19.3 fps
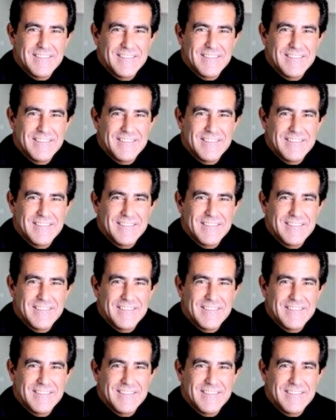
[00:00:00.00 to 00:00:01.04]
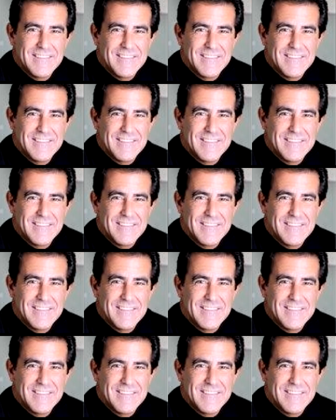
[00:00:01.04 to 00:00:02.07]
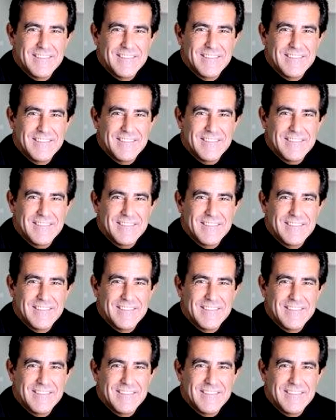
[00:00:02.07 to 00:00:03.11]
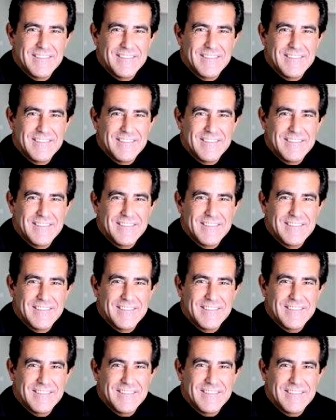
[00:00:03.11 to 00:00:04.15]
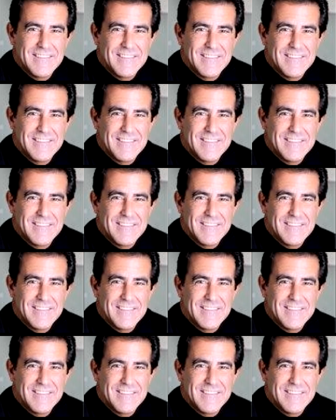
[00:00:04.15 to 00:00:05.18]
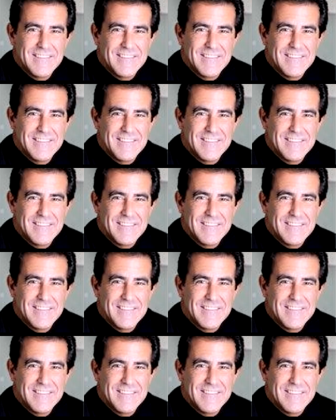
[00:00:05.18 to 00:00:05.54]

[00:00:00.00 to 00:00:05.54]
The person shown says nothing.